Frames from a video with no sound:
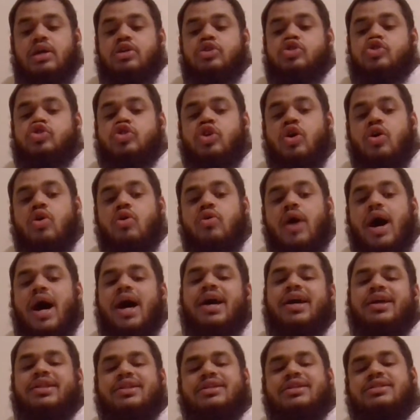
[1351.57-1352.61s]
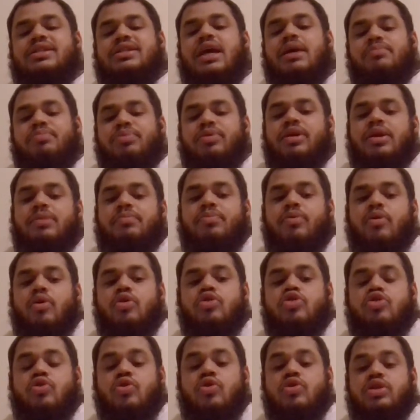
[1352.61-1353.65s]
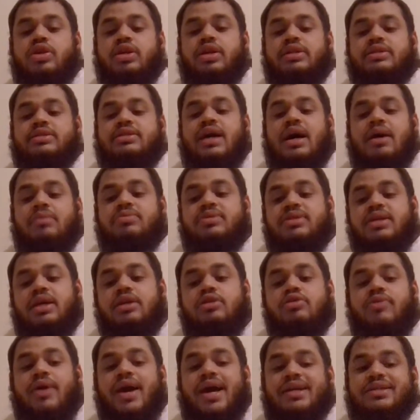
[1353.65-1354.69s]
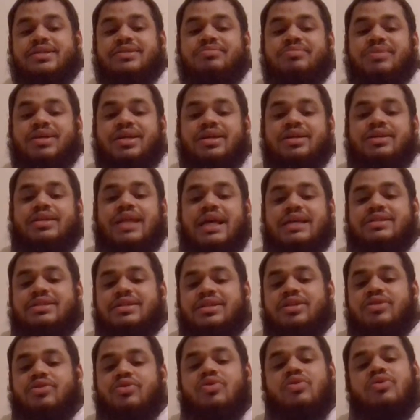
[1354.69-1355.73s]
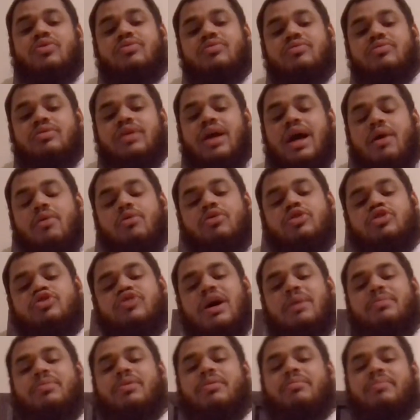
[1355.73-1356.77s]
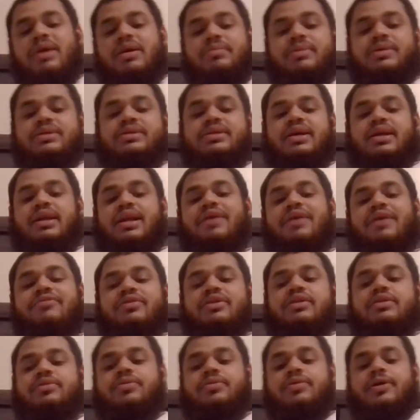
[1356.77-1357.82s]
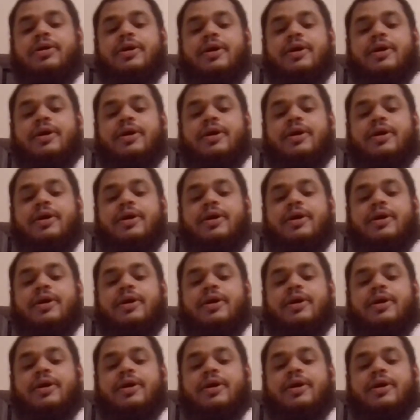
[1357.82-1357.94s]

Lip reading: So I understand putting Paul George in the top 10. You ask me, that's a little. I would drop him maybe to 11.